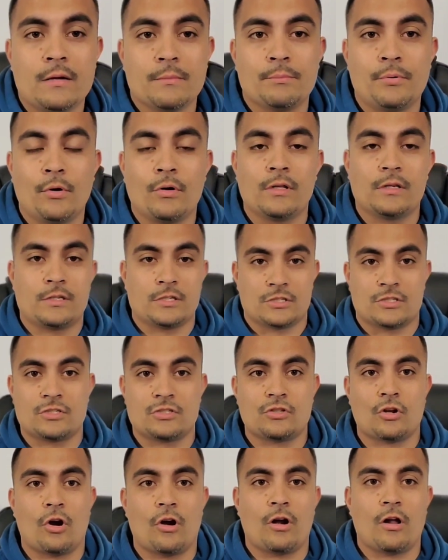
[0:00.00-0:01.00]
component to
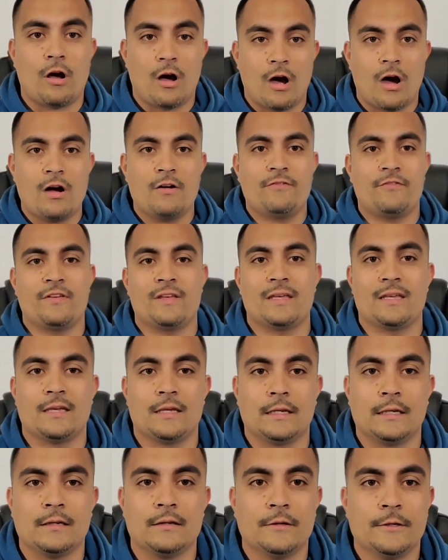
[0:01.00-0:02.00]
start off
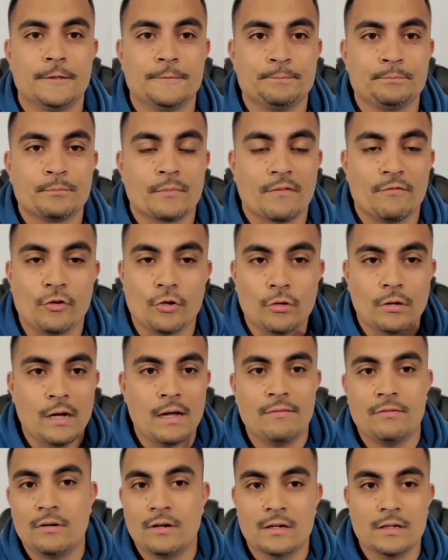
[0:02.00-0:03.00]
in if you don't
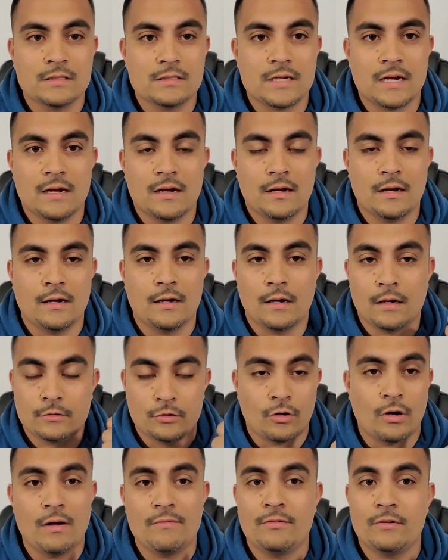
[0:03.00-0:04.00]
have a lot of time,
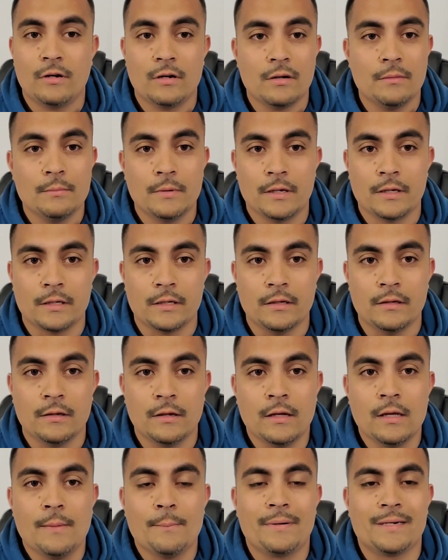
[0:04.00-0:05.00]
don't have a lot of money,
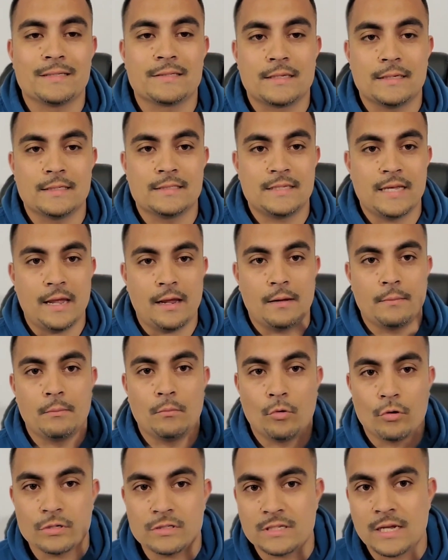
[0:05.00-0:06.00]
but it's going to take
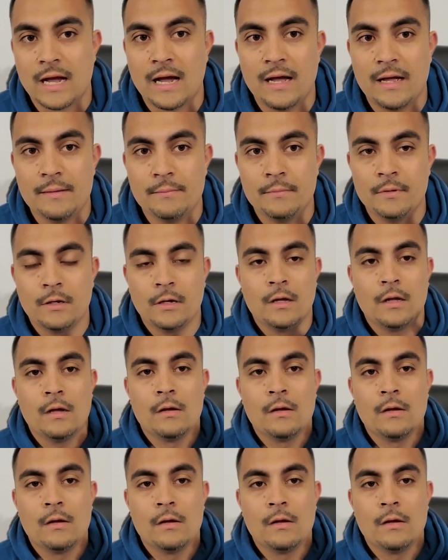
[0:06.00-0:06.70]
more time,